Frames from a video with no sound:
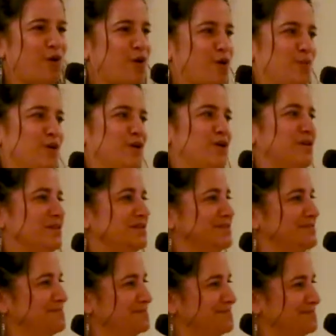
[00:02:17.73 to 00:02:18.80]
armor.
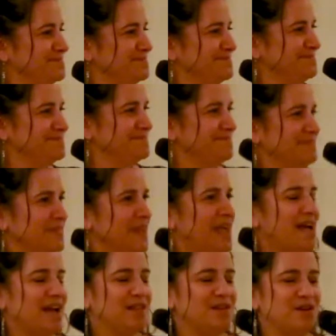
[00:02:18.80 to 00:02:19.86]

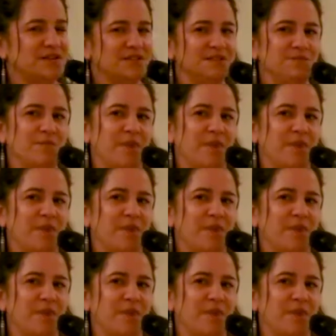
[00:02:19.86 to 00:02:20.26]
I lost